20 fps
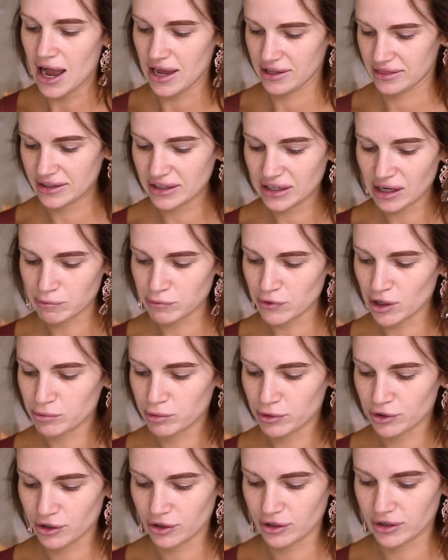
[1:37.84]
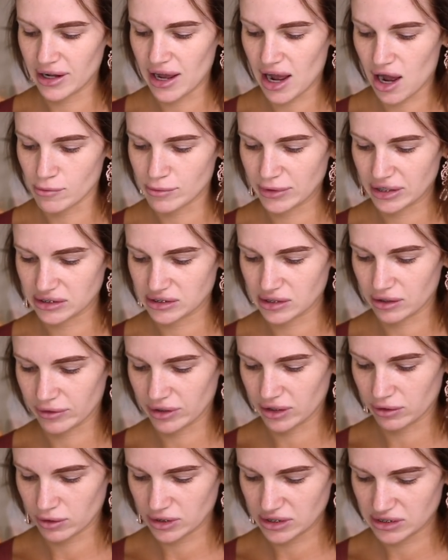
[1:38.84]
I think I'm gonna put it on now because I
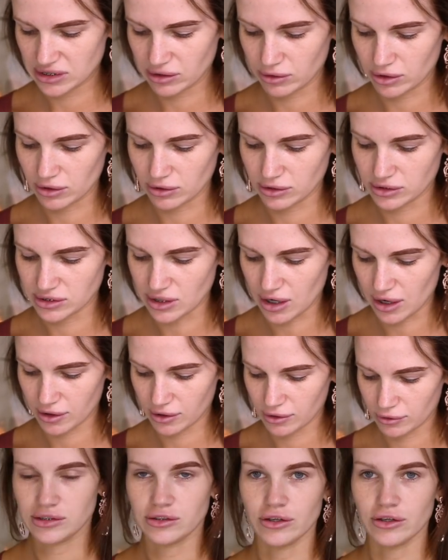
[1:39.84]
really wanna see what it looks like.